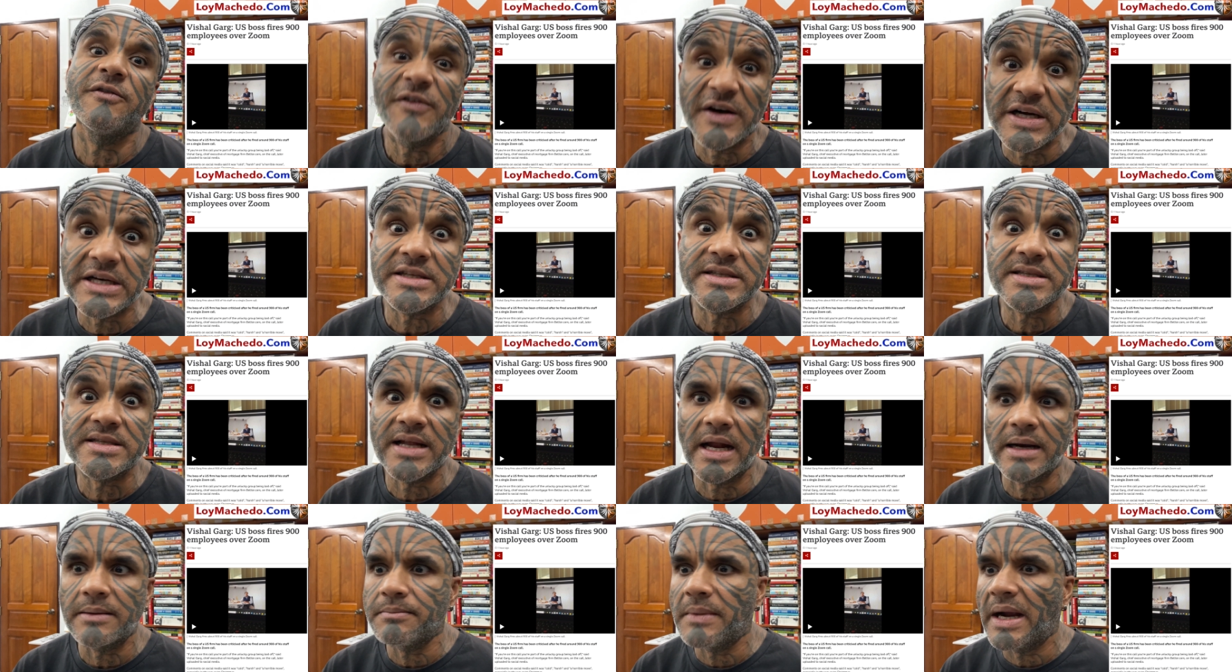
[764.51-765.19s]
fittest
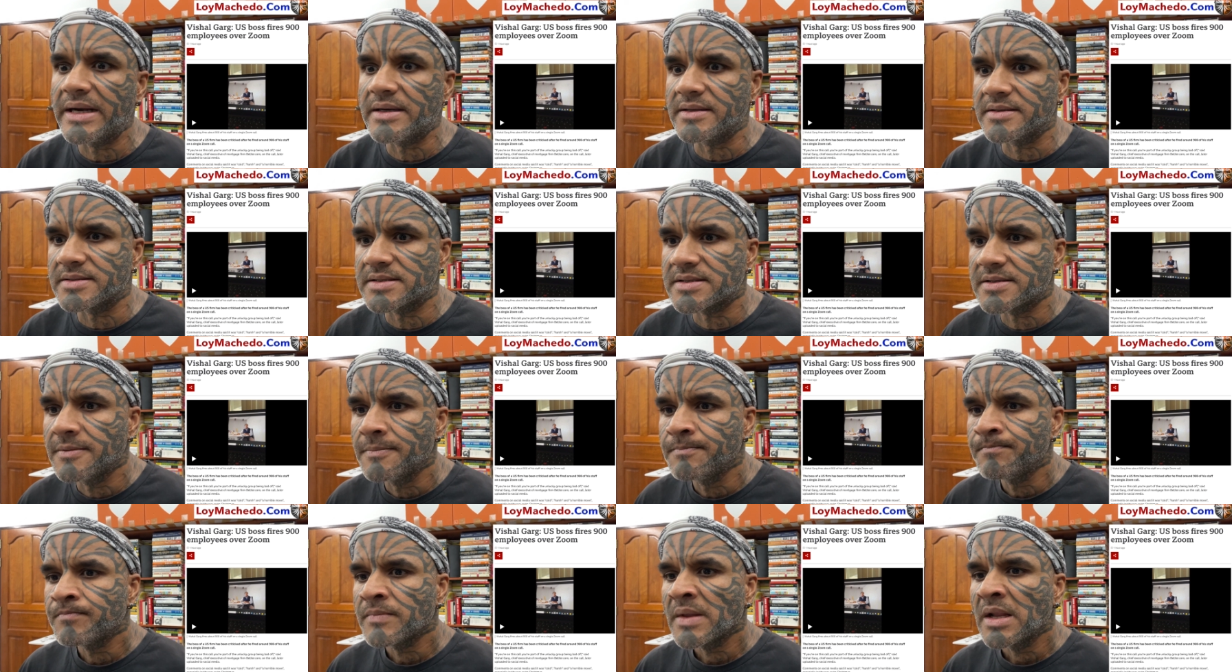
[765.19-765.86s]
that
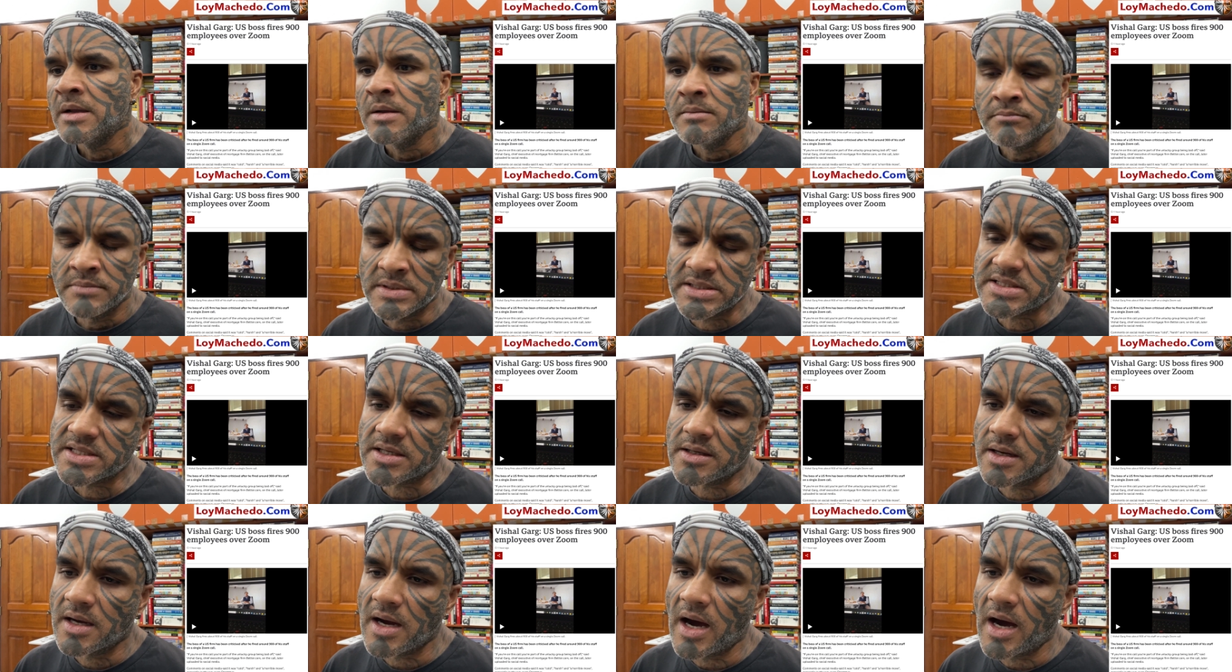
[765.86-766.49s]
matters. Mr.